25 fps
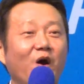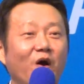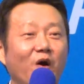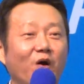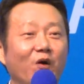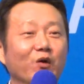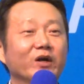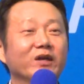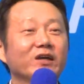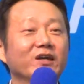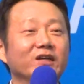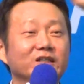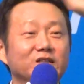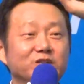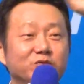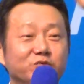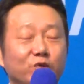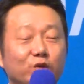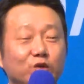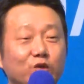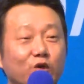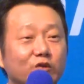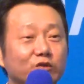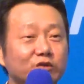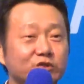Okay, for
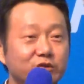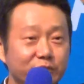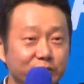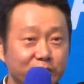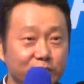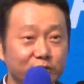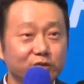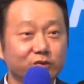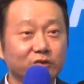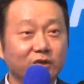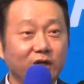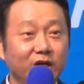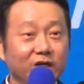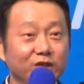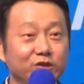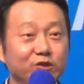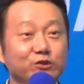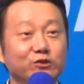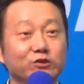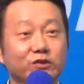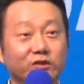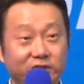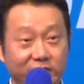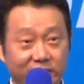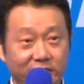those of you, are
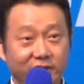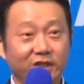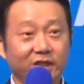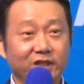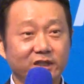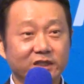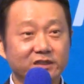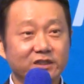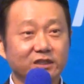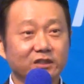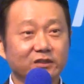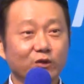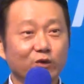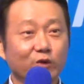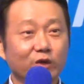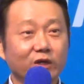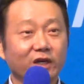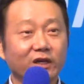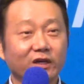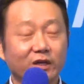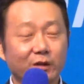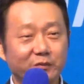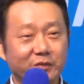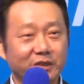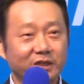you, is it
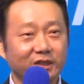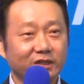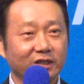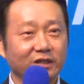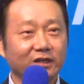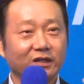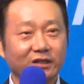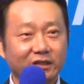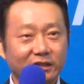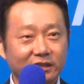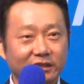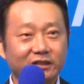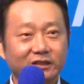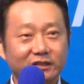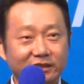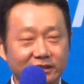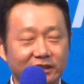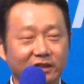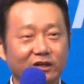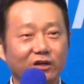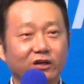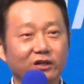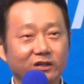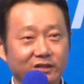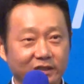okay? I mean,
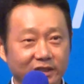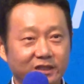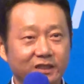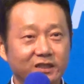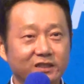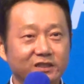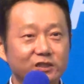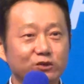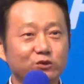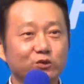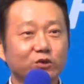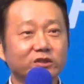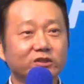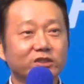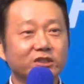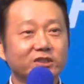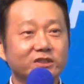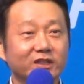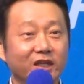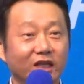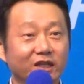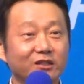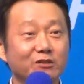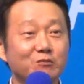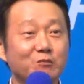easy to
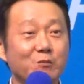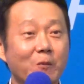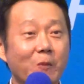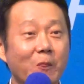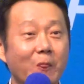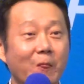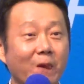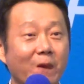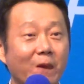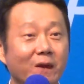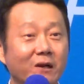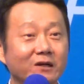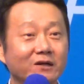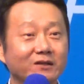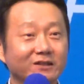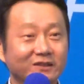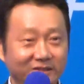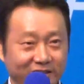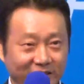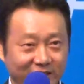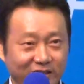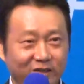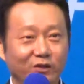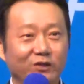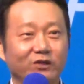understand?
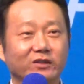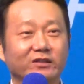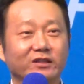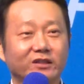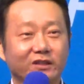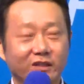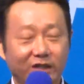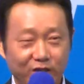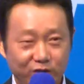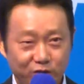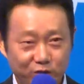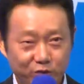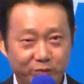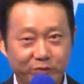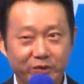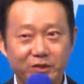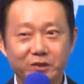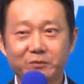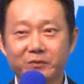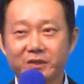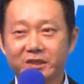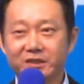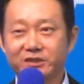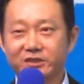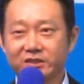Thank you very
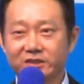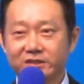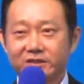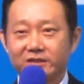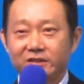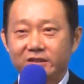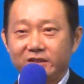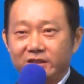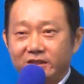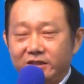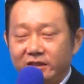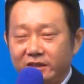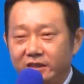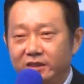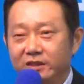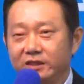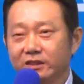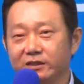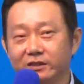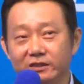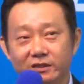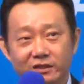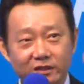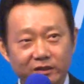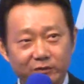much.
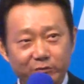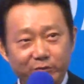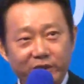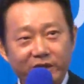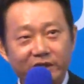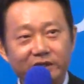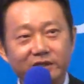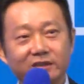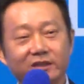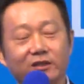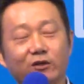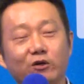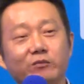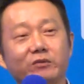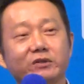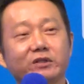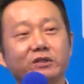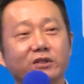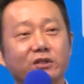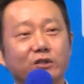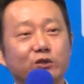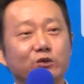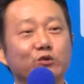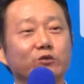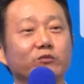The man over
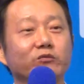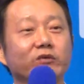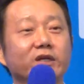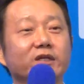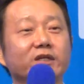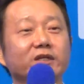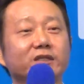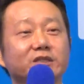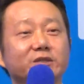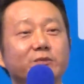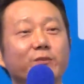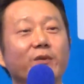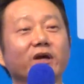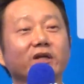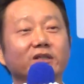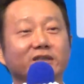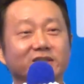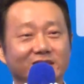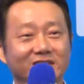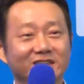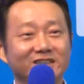there look very smart.